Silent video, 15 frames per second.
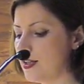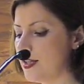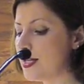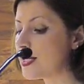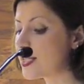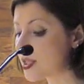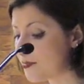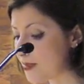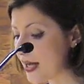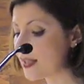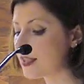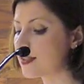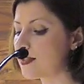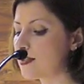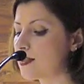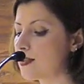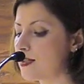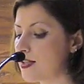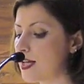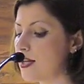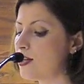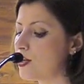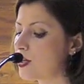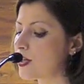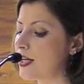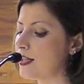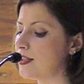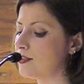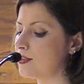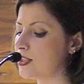They expected to take
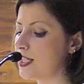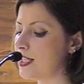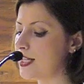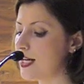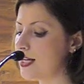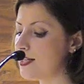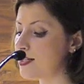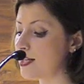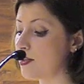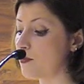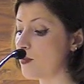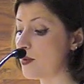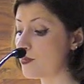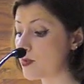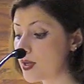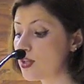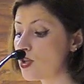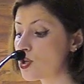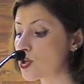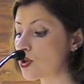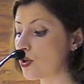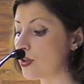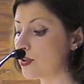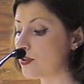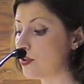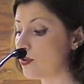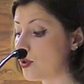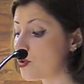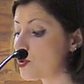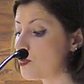Ukraine in three days and were pretty sure
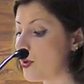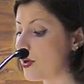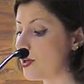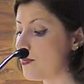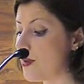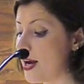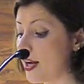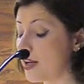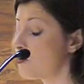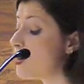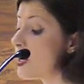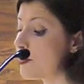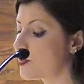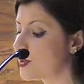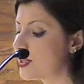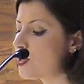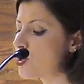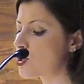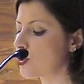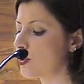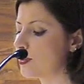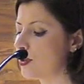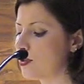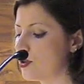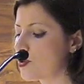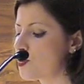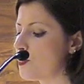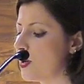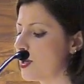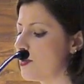that those body bags, and we are pretty sure that
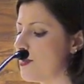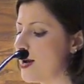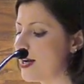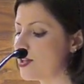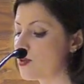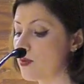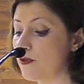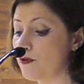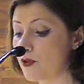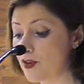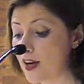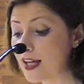those body bags were for